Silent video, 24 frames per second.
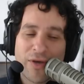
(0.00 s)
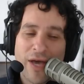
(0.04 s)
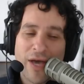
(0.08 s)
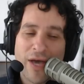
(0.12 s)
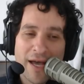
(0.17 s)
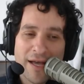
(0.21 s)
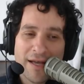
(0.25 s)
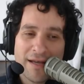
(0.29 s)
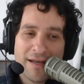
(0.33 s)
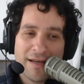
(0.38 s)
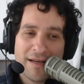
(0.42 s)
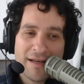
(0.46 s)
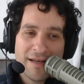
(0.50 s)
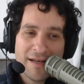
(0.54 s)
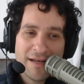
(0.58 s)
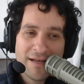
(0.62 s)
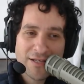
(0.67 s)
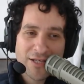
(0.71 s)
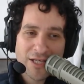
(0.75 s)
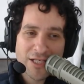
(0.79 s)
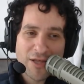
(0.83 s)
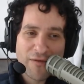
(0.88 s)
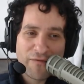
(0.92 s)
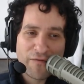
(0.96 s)
Okay.
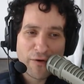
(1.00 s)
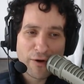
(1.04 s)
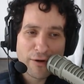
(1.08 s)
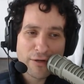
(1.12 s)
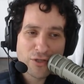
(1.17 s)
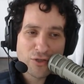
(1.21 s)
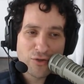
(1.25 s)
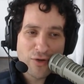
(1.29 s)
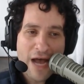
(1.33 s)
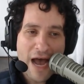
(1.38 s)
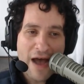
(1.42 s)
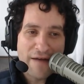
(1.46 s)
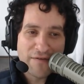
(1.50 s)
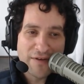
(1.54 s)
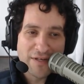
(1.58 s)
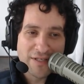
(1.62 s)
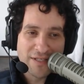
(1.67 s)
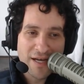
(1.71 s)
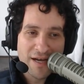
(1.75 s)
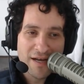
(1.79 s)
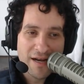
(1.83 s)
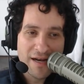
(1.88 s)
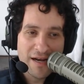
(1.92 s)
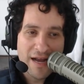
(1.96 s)
Just the first draft is
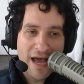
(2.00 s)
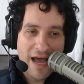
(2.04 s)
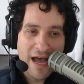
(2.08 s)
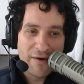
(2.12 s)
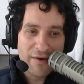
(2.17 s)
done, and